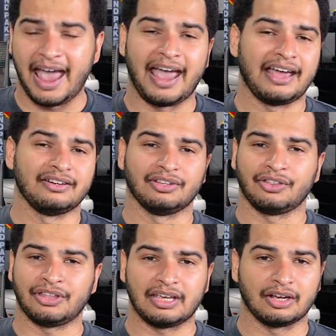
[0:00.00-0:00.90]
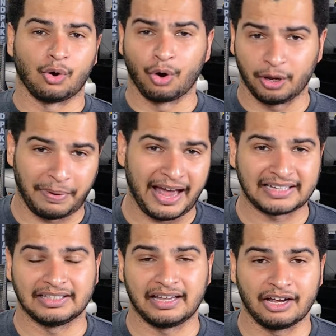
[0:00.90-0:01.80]
and the coil
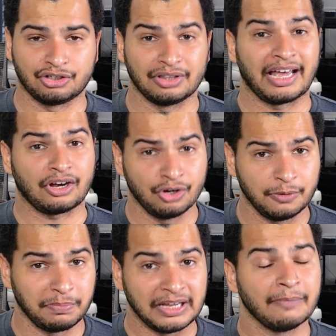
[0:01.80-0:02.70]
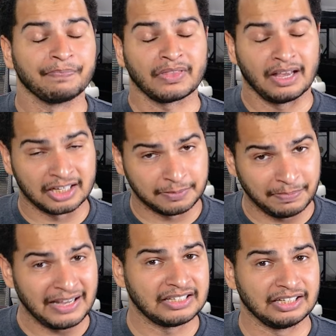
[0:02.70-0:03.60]
packs in the engine that could be
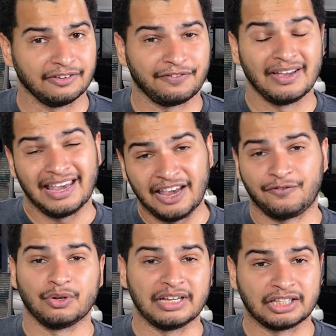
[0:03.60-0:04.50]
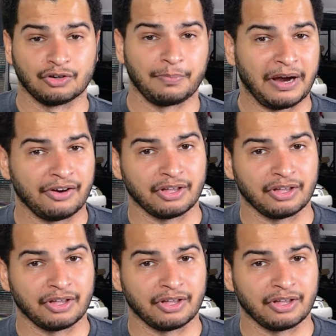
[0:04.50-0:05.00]
expensive if you need to repair